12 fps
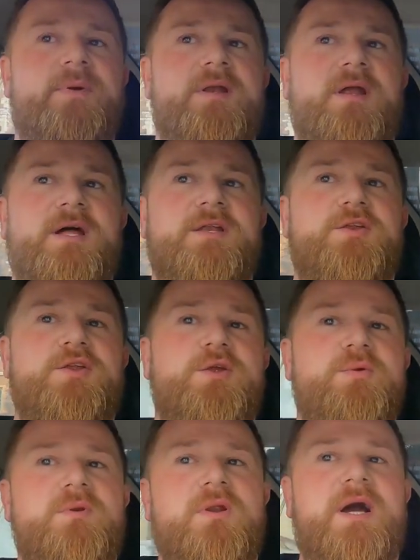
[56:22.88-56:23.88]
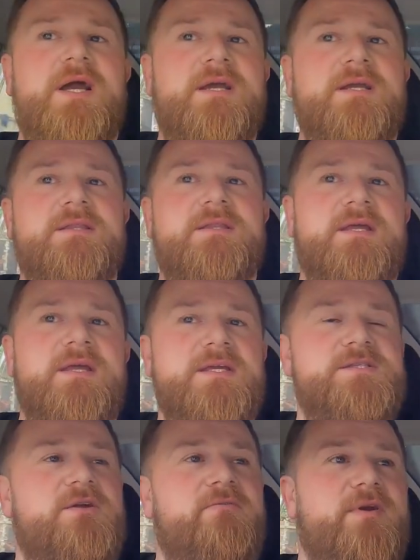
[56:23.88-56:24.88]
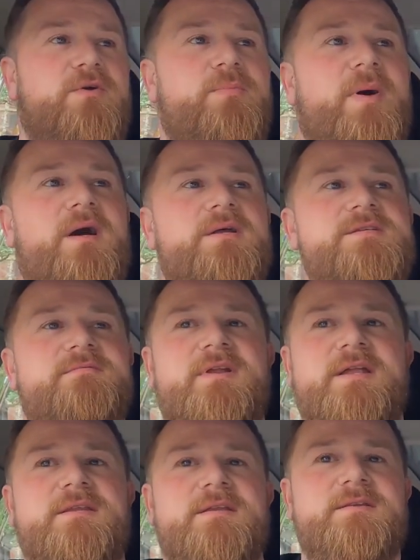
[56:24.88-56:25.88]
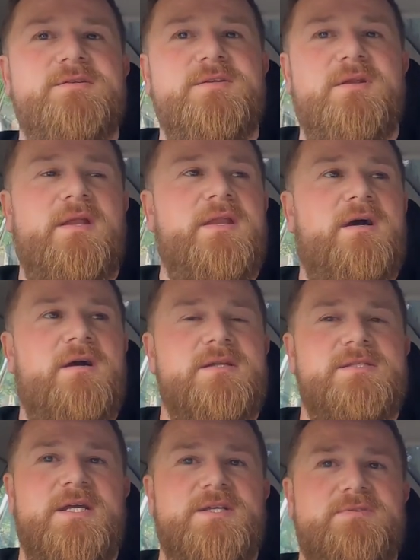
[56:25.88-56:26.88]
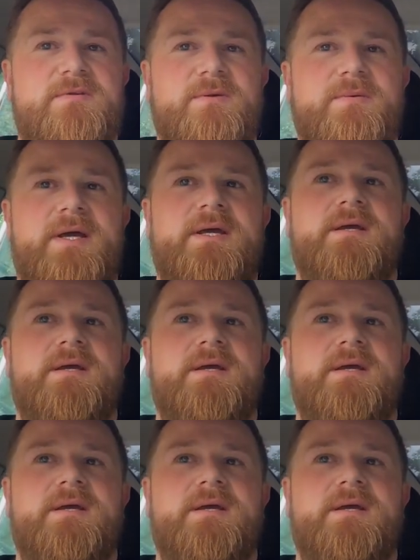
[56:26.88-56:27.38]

but like, do you like the historical parts of London? I do. do like the architecture? I love,